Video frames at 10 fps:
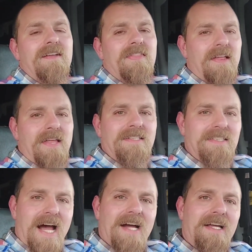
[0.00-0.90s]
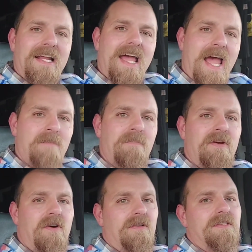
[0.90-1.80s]
that that's not going to happen
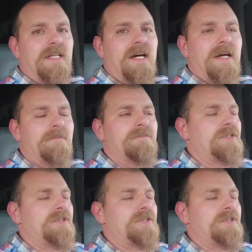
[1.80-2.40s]
all the time.